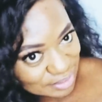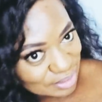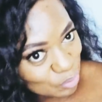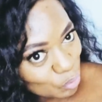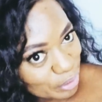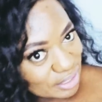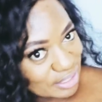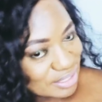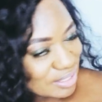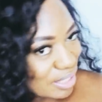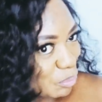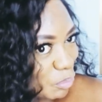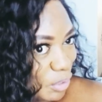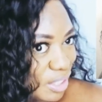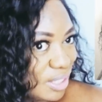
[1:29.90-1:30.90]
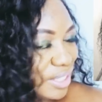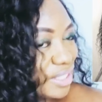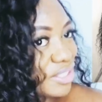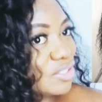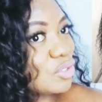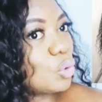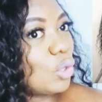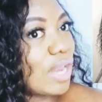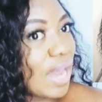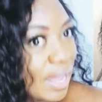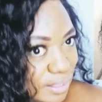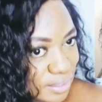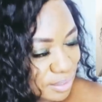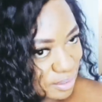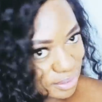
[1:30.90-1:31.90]
this is a wig they sent me. It's so
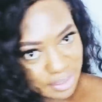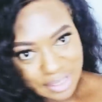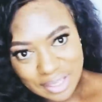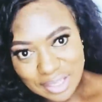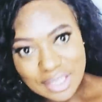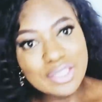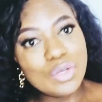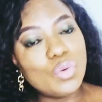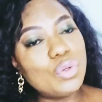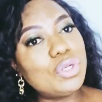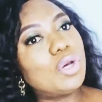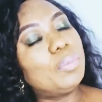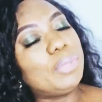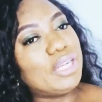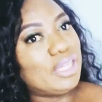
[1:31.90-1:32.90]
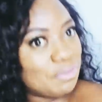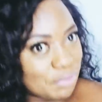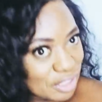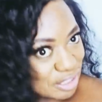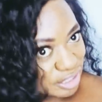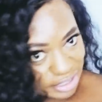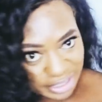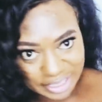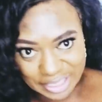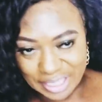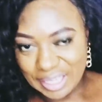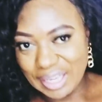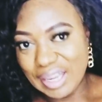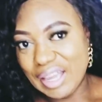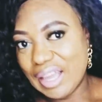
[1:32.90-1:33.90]
light. You would not believe.
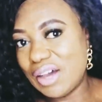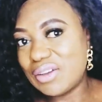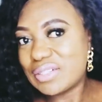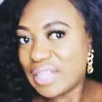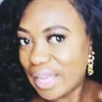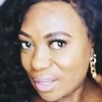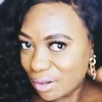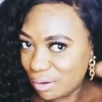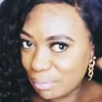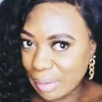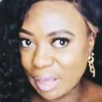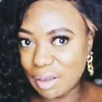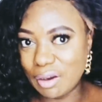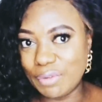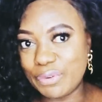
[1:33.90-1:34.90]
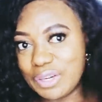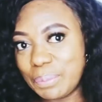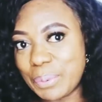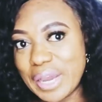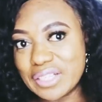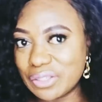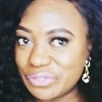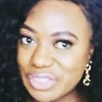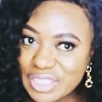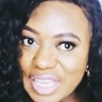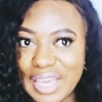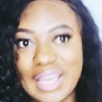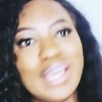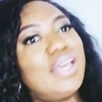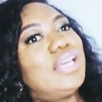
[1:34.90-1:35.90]
Initially, I was like, oh my God, for the price of
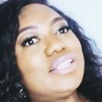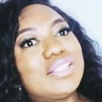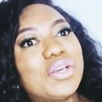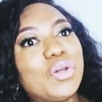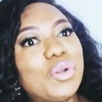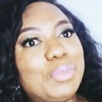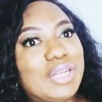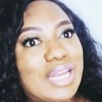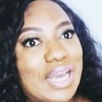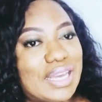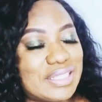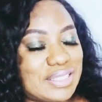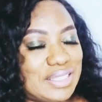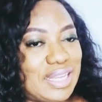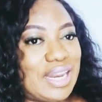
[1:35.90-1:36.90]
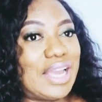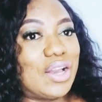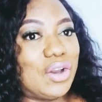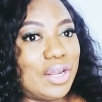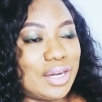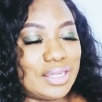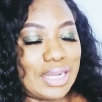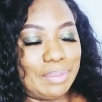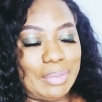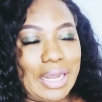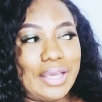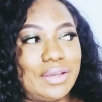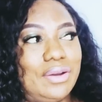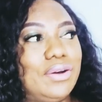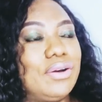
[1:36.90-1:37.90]
this hair, is it going to be nice? Then I got it.
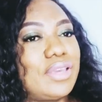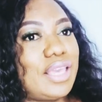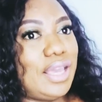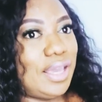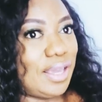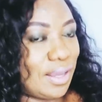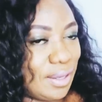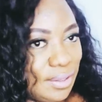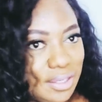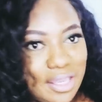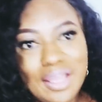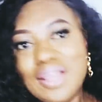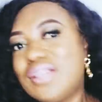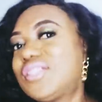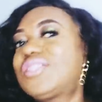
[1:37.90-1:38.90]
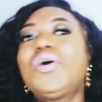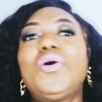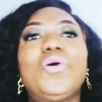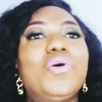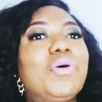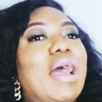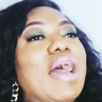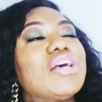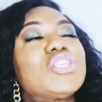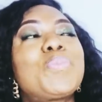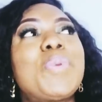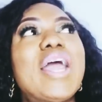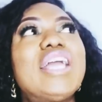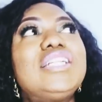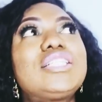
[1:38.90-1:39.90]
I'm like, okay. So I
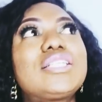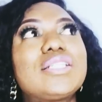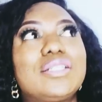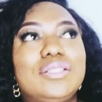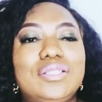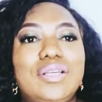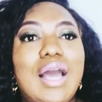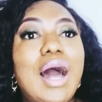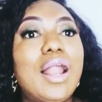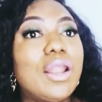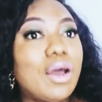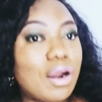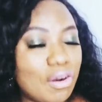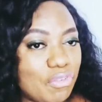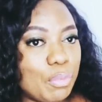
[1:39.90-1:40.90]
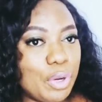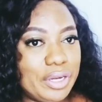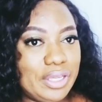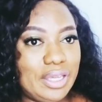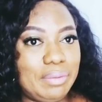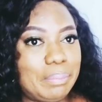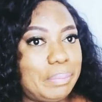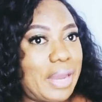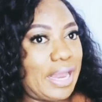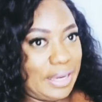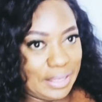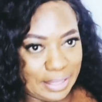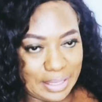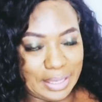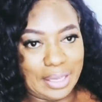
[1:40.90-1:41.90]
spent a lot of money
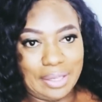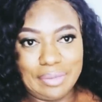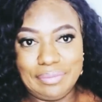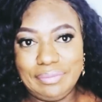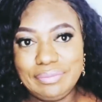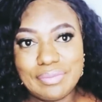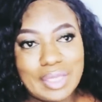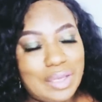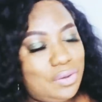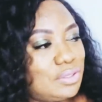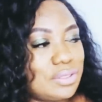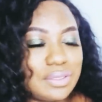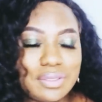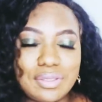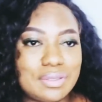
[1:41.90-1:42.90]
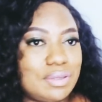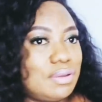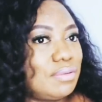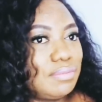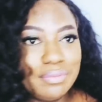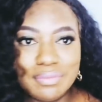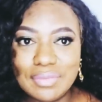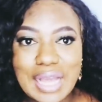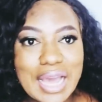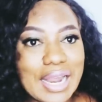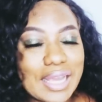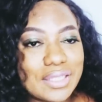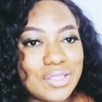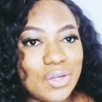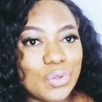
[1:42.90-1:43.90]
buying hair because
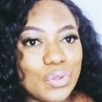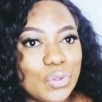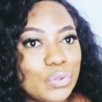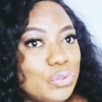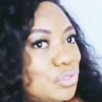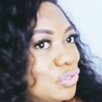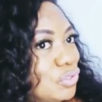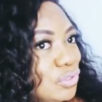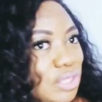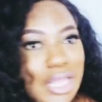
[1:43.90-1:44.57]
I like to look good.